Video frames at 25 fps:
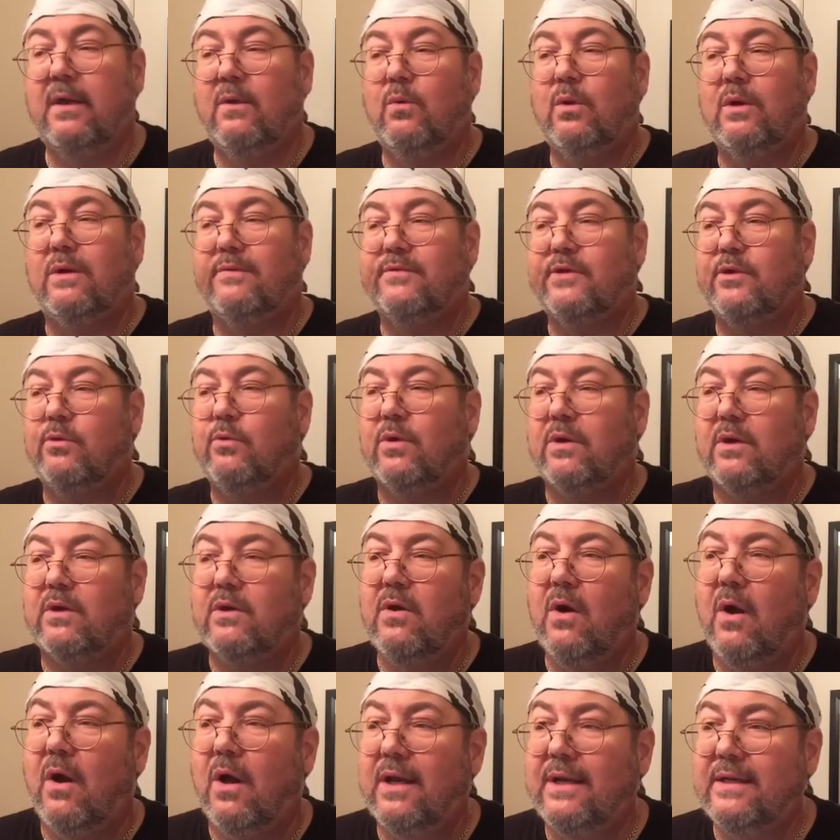whatever you want
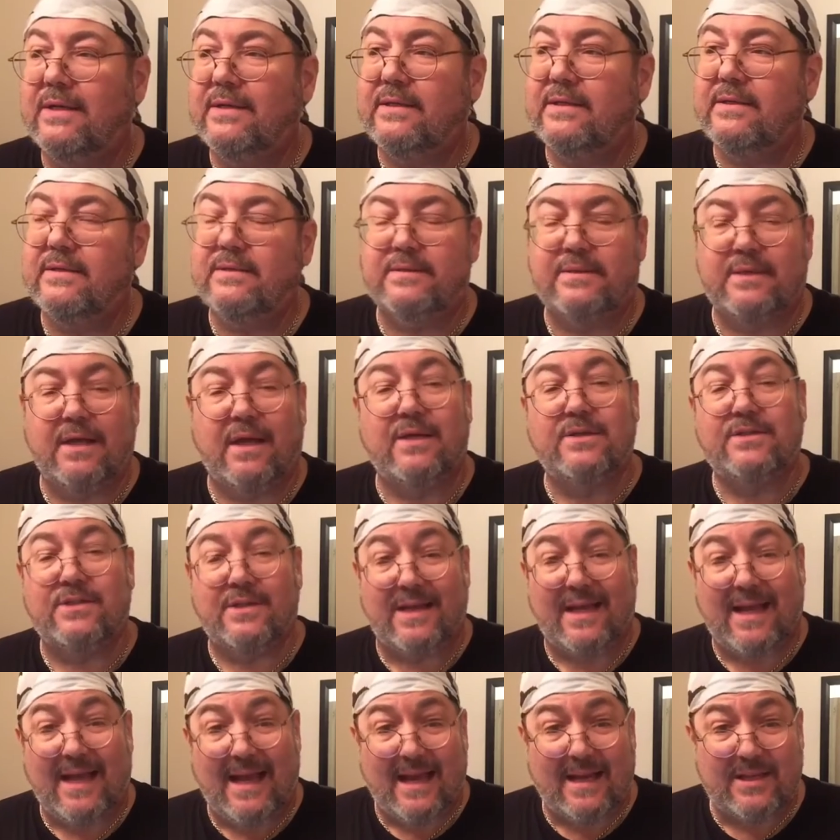to call it, does
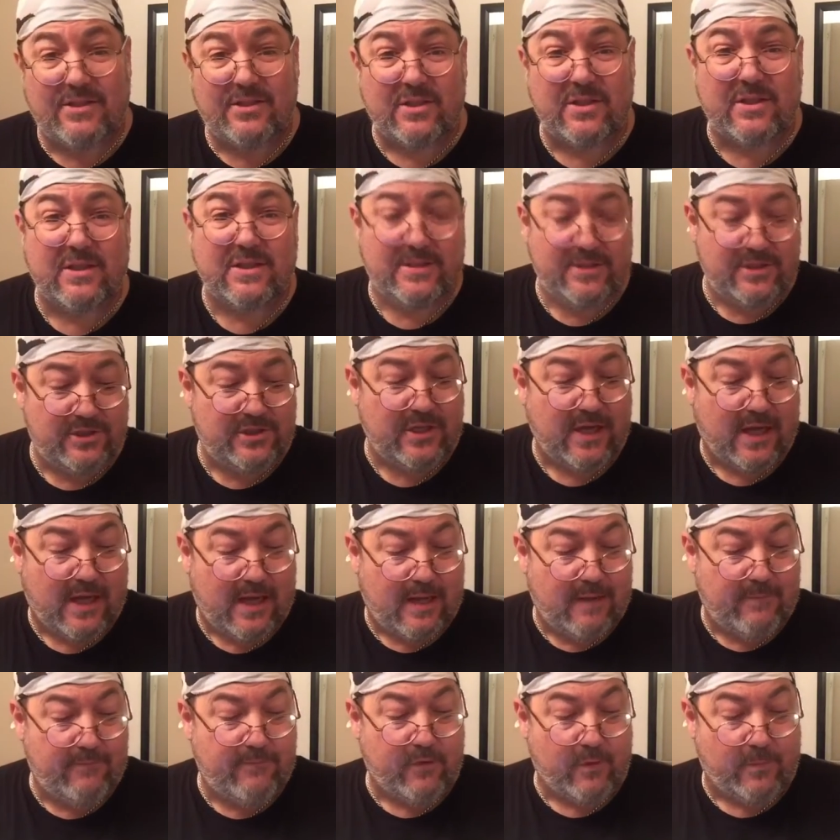an excellent
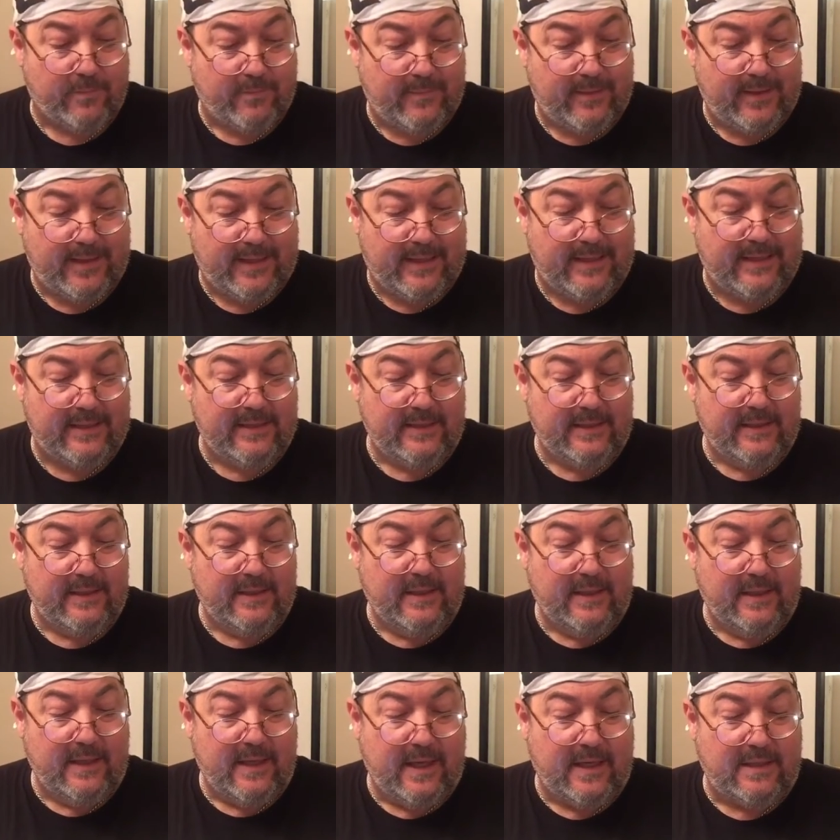job for me
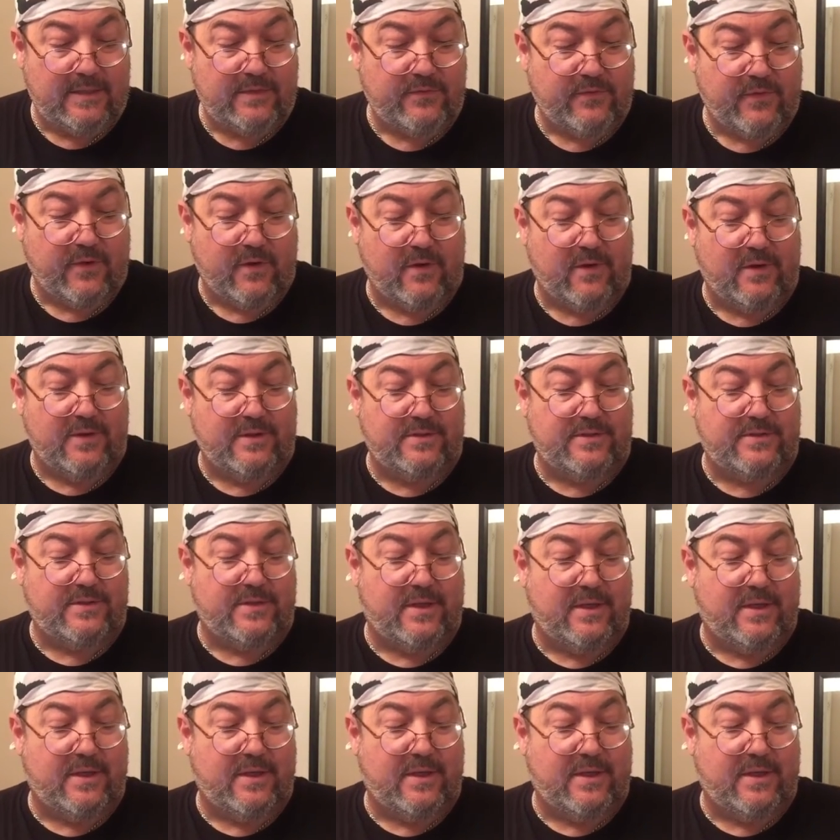as far as